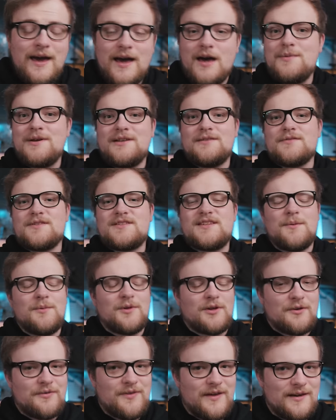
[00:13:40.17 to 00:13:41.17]
I mean,
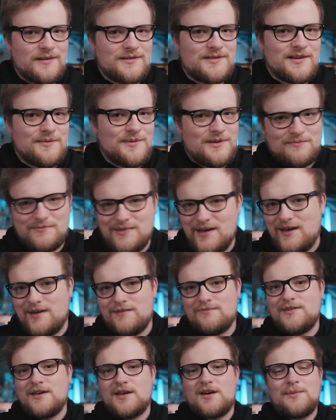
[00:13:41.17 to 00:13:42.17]
similar things. I mean, hey,
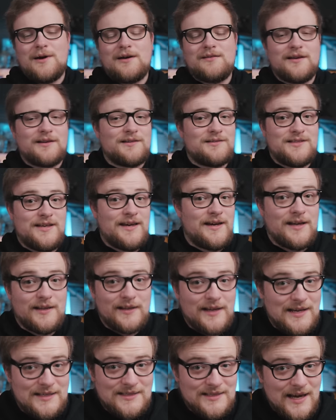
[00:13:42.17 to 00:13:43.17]
think about like
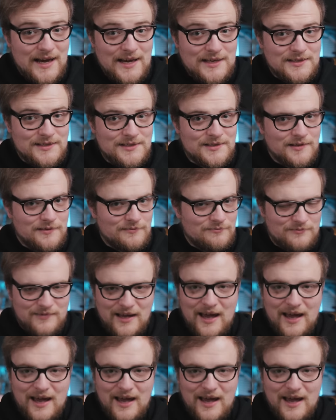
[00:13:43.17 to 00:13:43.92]
DLSS and